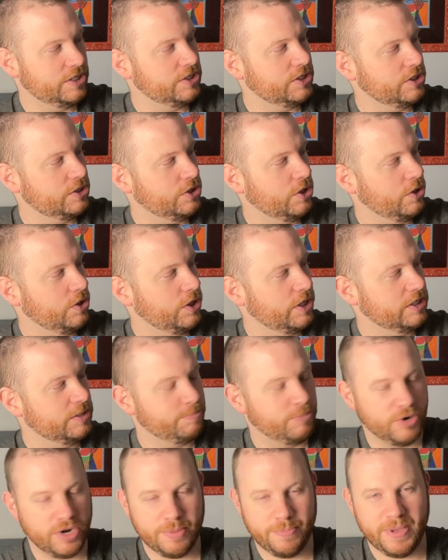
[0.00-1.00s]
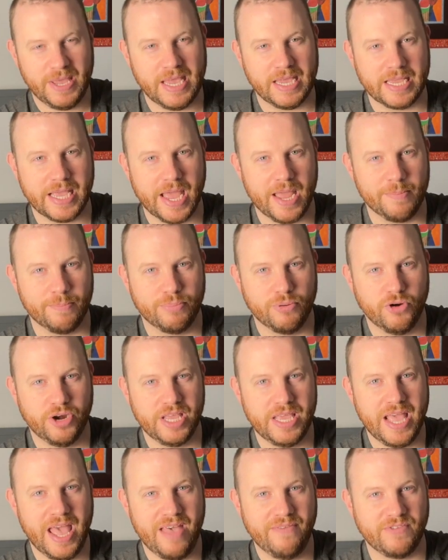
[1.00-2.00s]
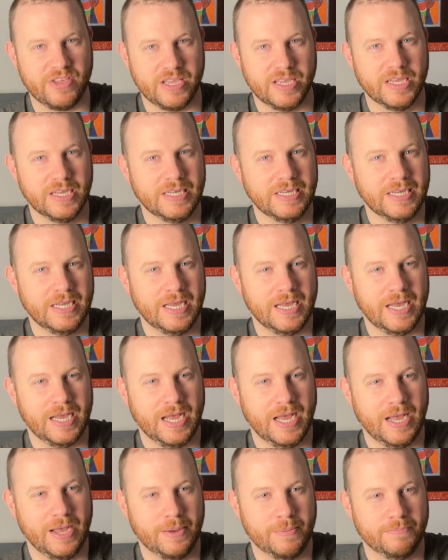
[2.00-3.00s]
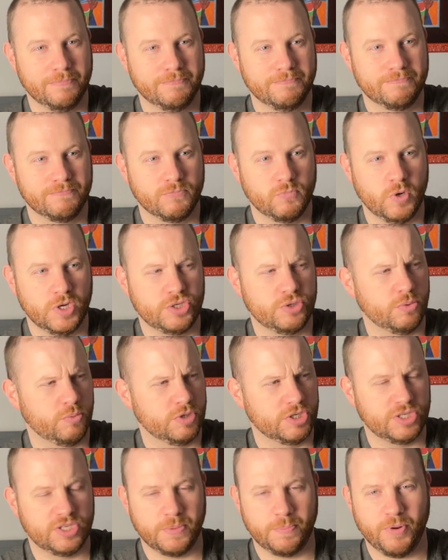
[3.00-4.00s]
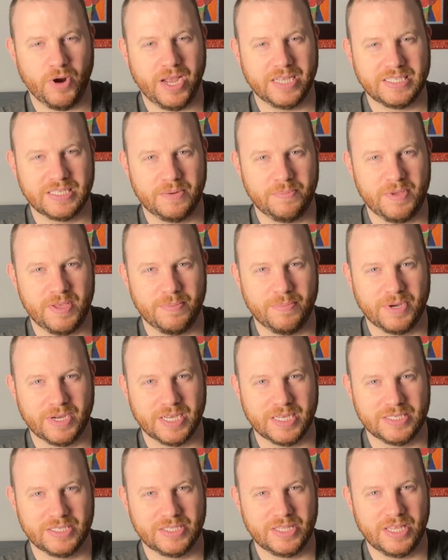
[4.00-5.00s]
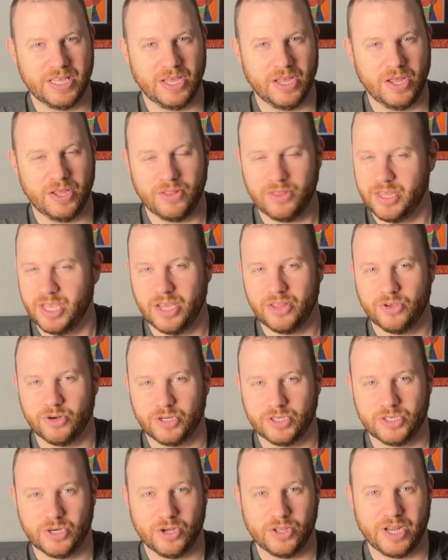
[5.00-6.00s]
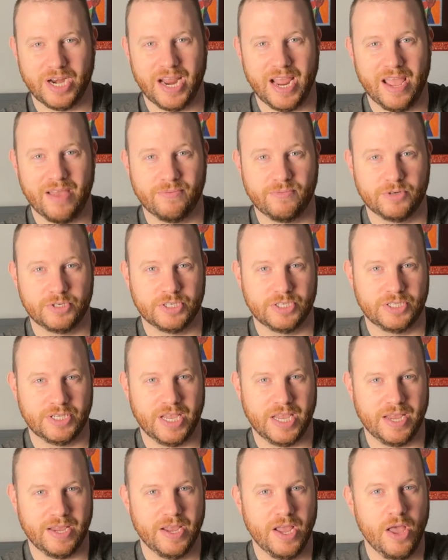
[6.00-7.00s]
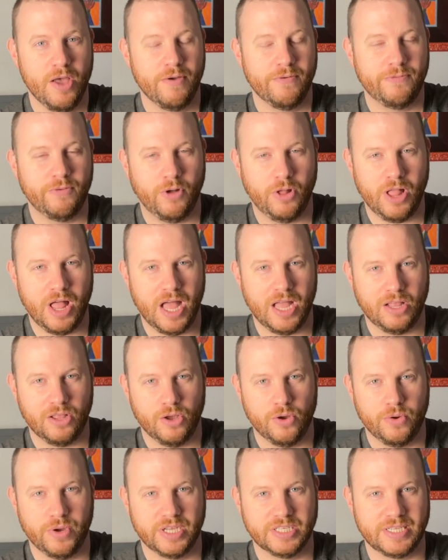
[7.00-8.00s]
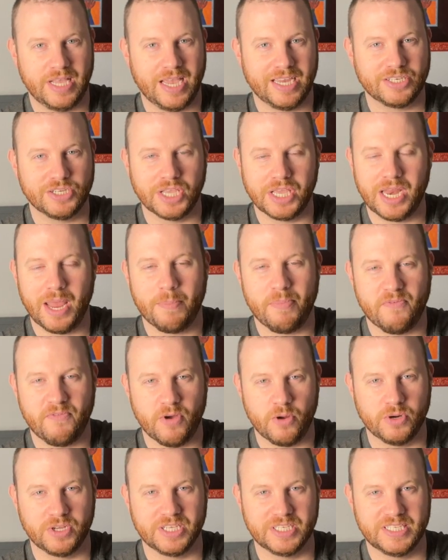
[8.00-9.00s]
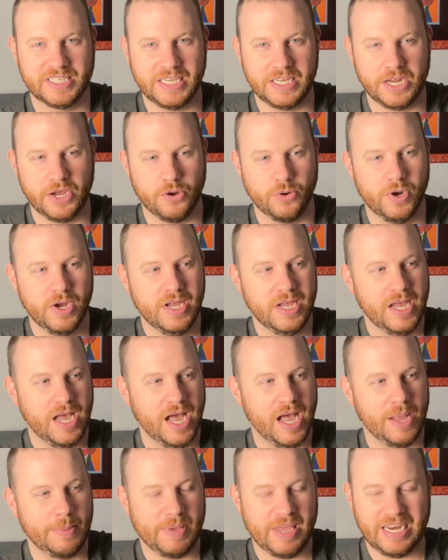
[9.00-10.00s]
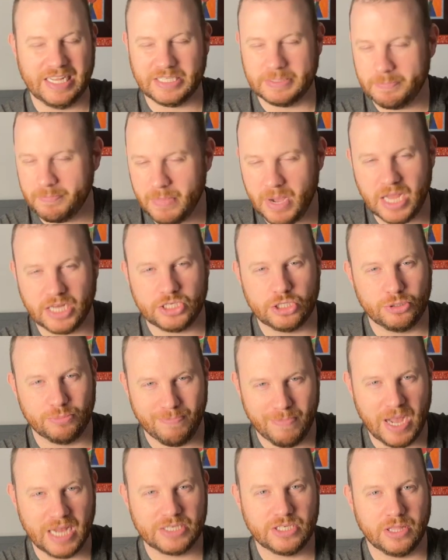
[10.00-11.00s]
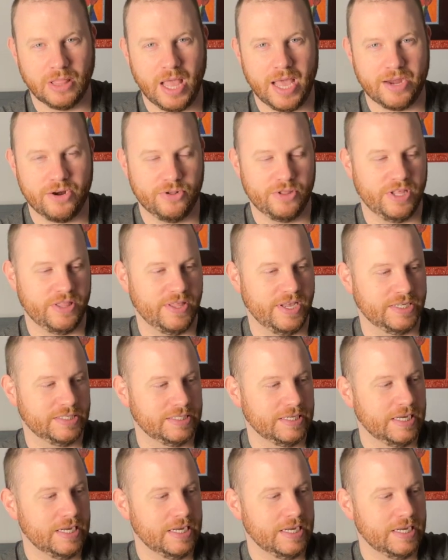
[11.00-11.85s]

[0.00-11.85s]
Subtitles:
guitar is pretty big and pretty heavy, which was surprising to me because the other guitar that I have, which is a full hollow, is actually an Epiphone Casino, and it's much, much lighter than this.